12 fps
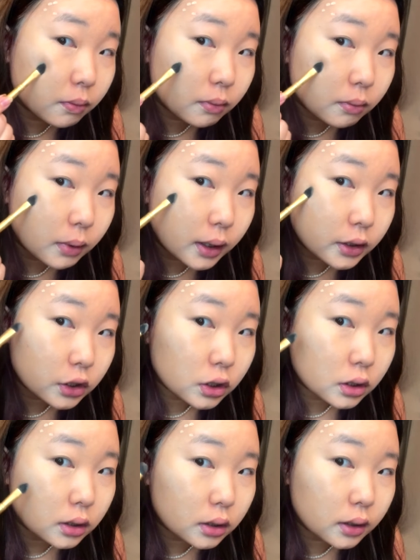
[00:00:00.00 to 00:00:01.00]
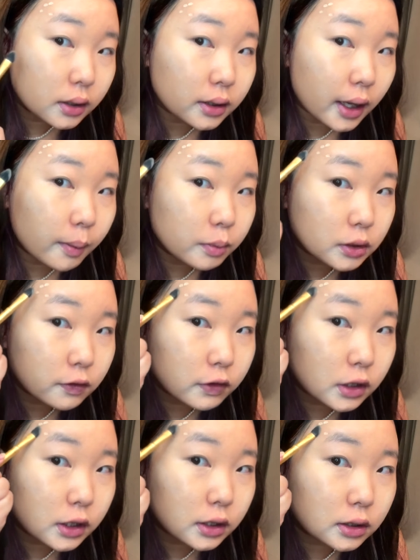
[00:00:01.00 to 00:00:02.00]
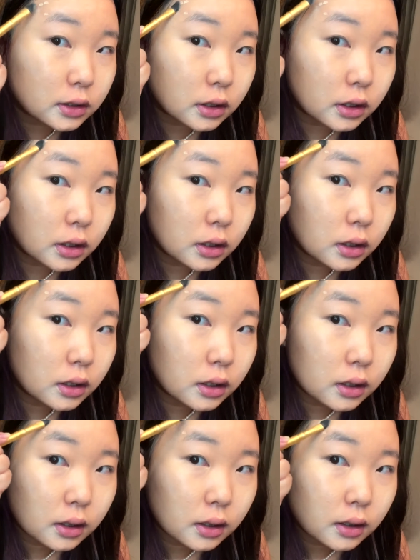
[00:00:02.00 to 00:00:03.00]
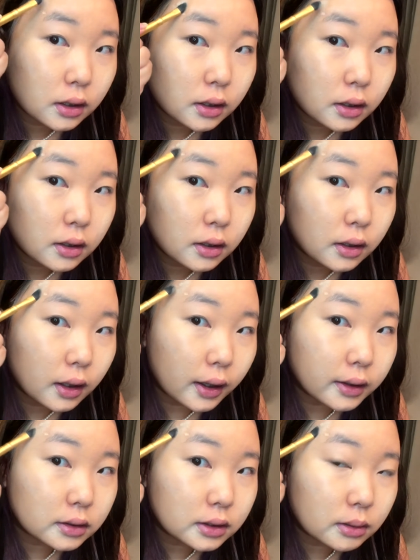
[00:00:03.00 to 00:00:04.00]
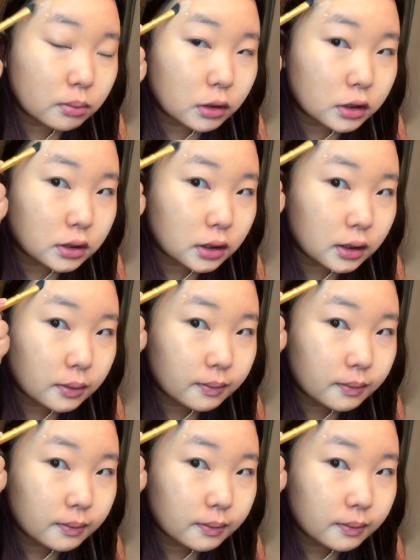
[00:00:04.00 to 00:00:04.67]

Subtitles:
much, it taps really easily and seamlessly.